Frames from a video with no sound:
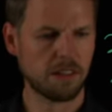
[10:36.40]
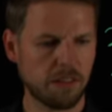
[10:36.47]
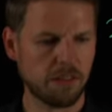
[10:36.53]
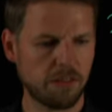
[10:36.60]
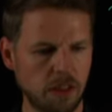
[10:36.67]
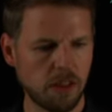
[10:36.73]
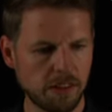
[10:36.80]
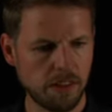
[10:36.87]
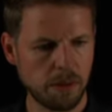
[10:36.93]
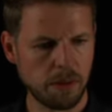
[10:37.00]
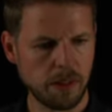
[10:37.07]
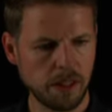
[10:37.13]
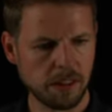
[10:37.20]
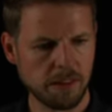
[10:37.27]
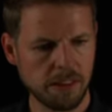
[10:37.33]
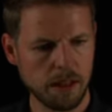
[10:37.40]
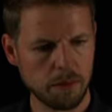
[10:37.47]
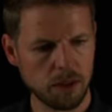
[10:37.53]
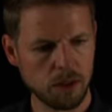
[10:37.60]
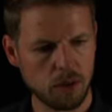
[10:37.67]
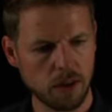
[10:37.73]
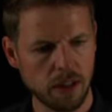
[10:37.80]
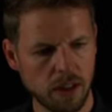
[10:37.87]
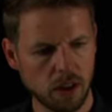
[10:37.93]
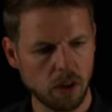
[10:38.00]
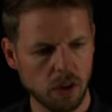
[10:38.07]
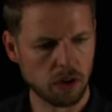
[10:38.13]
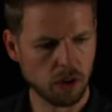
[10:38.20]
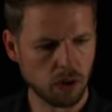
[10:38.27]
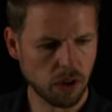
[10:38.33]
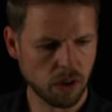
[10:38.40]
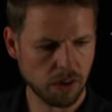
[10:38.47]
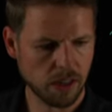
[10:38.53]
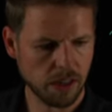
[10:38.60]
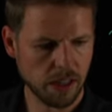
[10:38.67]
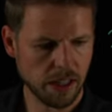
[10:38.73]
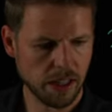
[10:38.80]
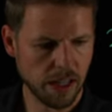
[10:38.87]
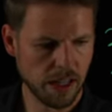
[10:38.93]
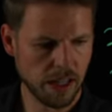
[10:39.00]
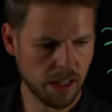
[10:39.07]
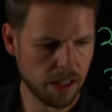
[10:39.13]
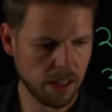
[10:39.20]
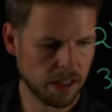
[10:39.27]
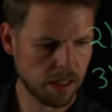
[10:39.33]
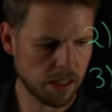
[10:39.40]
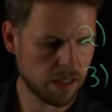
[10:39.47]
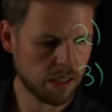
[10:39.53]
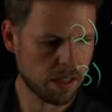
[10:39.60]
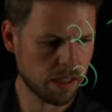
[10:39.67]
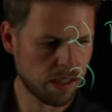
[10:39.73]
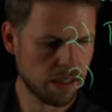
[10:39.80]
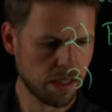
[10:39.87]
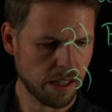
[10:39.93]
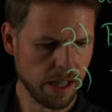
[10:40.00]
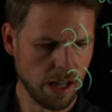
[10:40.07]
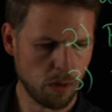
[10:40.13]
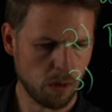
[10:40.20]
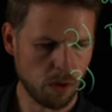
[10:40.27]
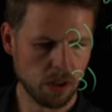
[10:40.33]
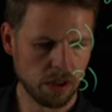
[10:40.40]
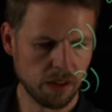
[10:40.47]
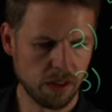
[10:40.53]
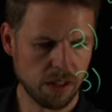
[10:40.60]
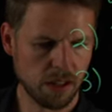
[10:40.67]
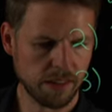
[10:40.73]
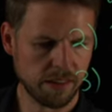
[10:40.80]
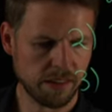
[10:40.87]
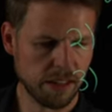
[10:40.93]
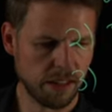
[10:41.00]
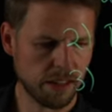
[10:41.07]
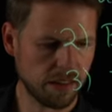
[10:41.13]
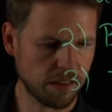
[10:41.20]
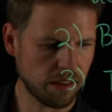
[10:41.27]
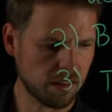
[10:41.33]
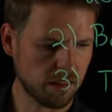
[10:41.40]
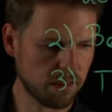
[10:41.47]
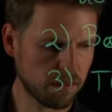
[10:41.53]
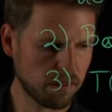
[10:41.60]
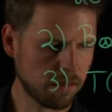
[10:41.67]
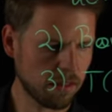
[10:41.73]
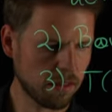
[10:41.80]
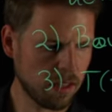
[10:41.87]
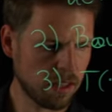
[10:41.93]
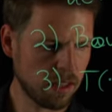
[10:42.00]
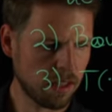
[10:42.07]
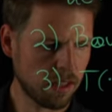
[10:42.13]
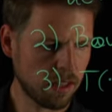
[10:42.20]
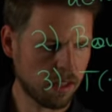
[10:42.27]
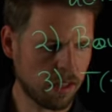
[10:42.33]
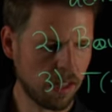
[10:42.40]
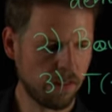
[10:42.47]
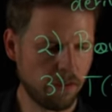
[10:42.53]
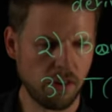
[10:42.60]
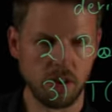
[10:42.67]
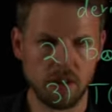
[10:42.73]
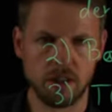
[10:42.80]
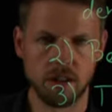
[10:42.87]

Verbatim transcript: a very simple example, we are going to consider a, a rod. Let's say this is a very